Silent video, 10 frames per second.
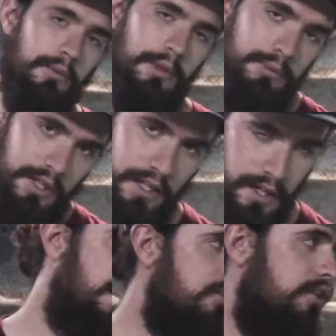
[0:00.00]
when we play.
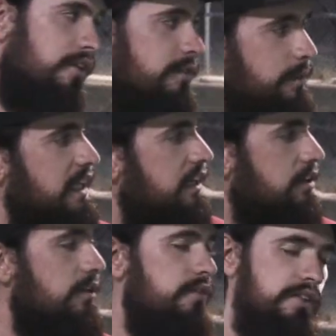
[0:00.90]
I don't know if I'm going to get
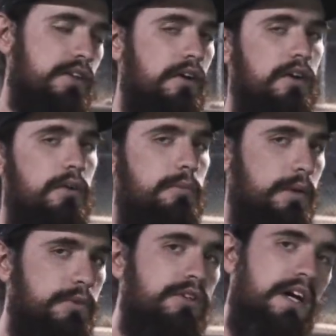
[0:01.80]
close at all, but
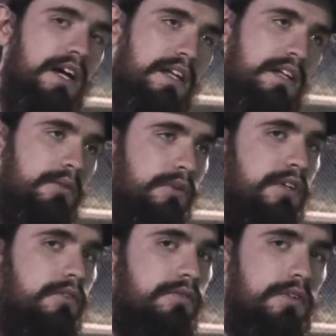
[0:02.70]
I'm going to try it inward
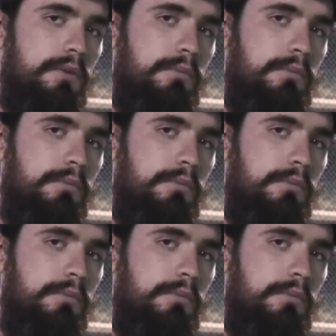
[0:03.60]
heel flip.